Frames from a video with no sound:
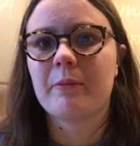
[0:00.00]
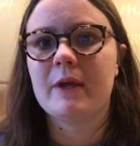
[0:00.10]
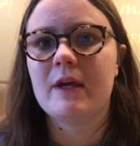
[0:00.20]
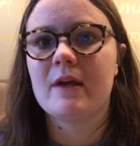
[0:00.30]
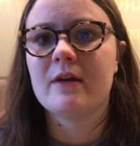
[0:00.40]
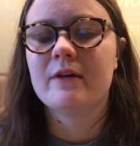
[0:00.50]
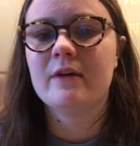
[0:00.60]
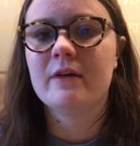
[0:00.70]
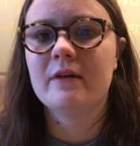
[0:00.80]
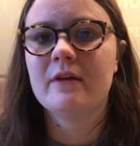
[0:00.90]
me,
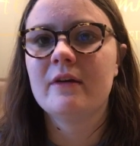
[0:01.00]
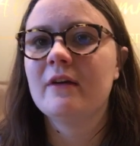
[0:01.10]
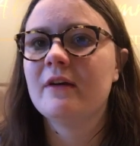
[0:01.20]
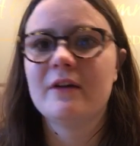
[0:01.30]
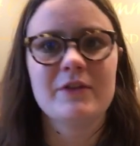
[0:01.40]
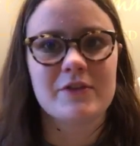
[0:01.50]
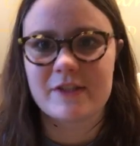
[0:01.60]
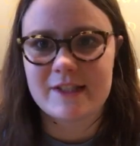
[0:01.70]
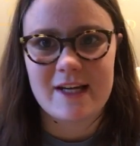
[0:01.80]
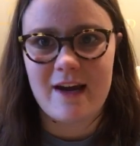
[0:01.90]

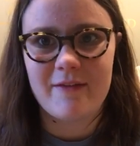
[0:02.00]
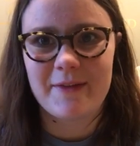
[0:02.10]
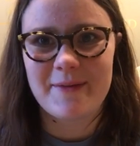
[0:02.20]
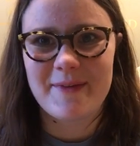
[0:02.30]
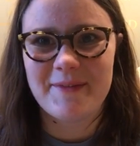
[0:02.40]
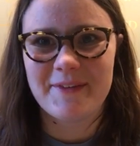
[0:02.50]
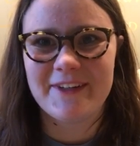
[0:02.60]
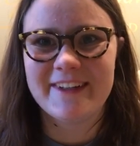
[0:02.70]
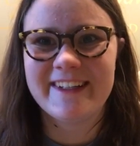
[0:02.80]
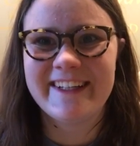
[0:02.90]
just to have other people.